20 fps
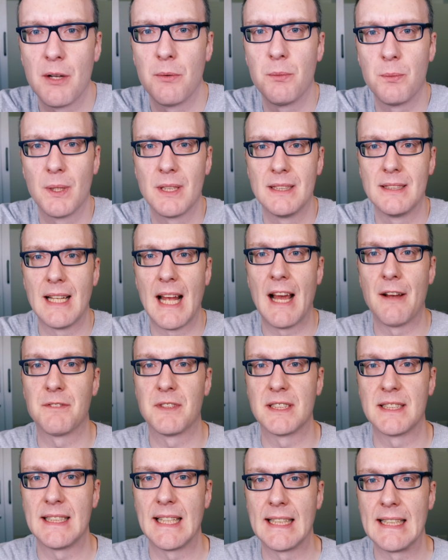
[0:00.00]
I wouldn't have
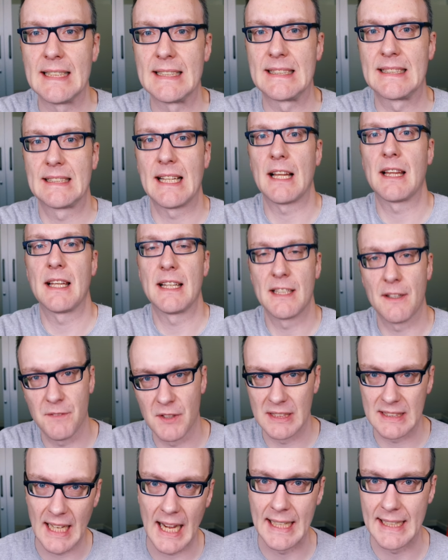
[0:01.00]
to see any scuttling of
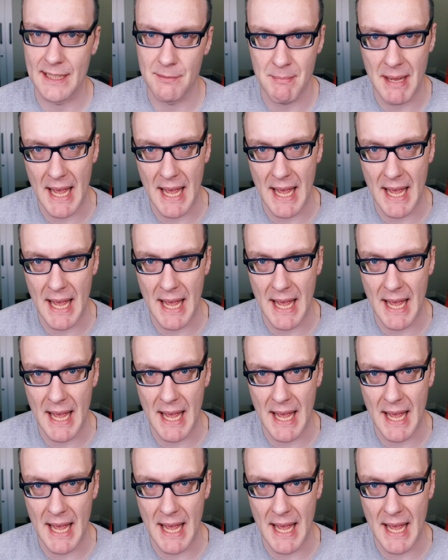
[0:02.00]
the tiny